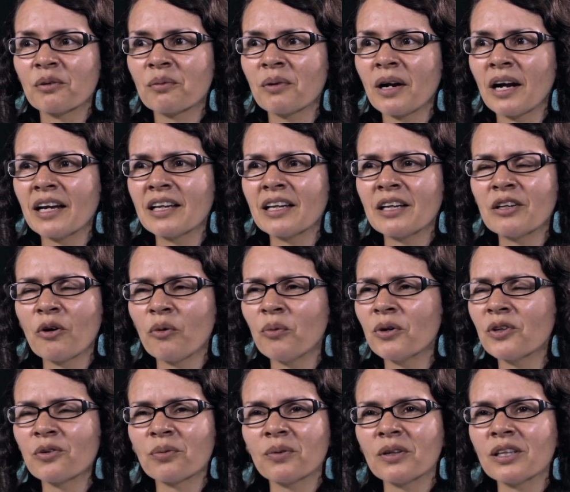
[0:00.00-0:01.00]
right? And no
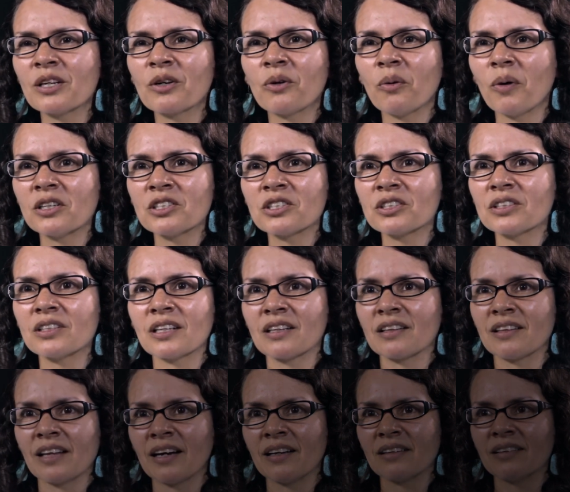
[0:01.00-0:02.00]
one's really
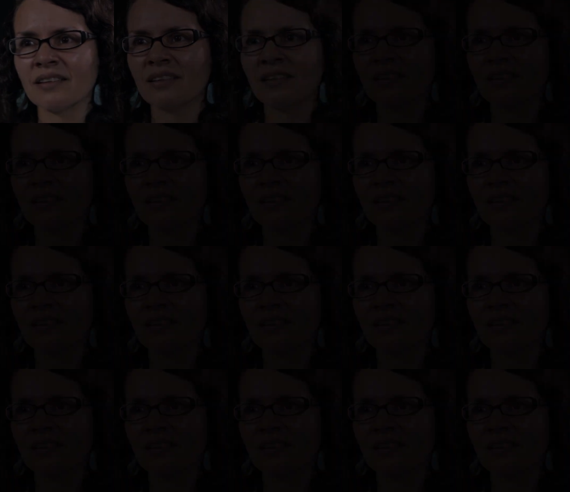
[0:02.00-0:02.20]
questioning that.